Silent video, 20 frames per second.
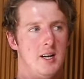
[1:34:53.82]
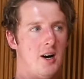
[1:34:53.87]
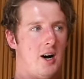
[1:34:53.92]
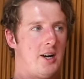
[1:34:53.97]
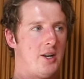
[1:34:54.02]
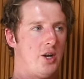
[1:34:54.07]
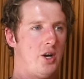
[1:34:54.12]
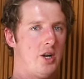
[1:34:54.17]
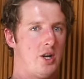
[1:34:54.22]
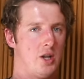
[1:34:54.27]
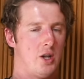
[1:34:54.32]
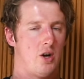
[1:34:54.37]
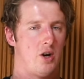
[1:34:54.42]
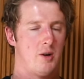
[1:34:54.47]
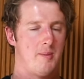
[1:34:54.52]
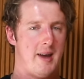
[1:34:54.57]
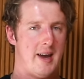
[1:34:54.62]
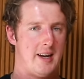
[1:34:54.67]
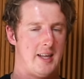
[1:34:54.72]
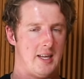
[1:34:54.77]
I'd heard a
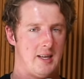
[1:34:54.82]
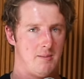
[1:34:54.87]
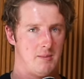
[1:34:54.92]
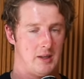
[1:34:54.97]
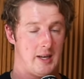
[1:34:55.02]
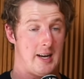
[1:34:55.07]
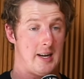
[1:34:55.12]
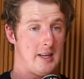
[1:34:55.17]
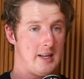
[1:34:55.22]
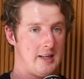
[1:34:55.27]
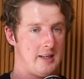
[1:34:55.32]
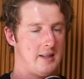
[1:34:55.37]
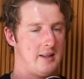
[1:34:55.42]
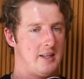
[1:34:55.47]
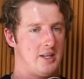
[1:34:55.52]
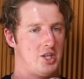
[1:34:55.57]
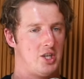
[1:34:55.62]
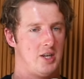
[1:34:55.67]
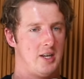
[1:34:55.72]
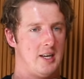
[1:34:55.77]
lot about him leading into
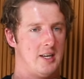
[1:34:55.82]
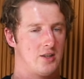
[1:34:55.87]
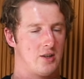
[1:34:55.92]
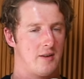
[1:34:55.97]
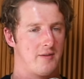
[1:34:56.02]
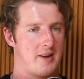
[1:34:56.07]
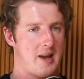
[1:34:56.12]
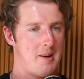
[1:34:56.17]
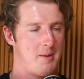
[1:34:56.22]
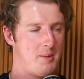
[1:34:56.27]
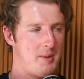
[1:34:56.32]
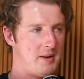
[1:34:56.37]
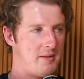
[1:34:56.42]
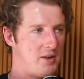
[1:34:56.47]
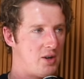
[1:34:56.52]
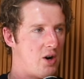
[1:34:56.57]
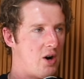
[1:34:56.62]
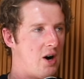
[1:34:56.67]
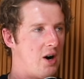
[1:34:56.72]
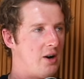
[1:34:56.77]
this year, so I've kept a bit of
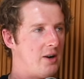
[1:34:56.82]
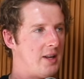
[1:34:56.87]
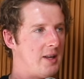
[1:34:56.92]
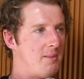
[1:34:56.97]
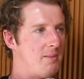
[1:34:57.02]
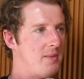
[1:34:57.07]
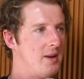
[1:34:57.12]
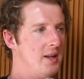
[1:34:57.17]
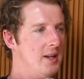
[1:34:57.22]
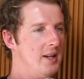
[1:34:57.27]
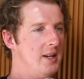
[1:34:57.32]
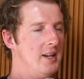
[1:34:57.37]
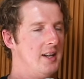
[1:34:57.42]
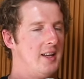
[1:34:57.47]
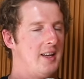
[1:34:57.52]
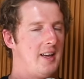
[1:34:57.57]
an eye on him. Mm.